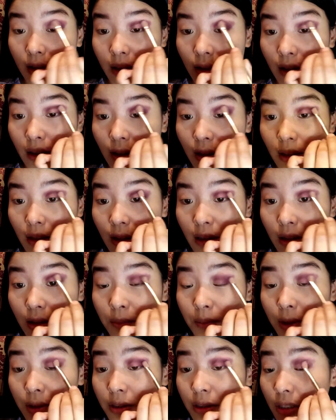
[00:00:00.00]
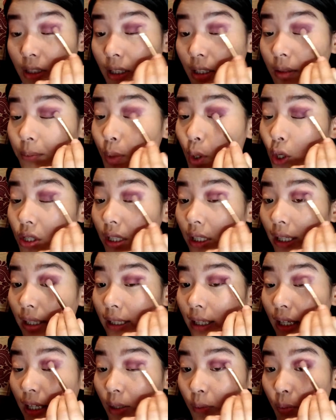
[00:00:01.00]
and then brushing it
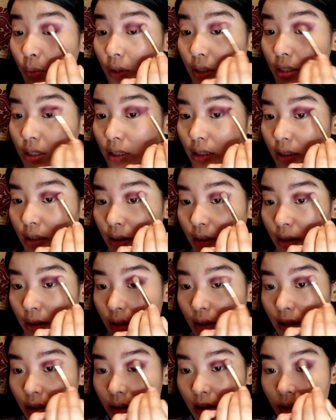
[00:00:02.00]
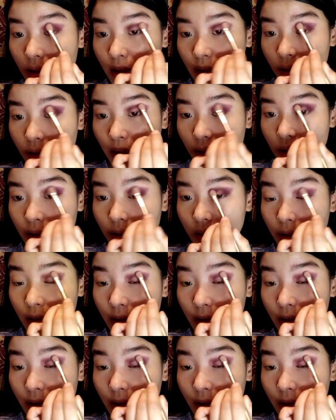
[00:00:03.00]
inwards. So yeah,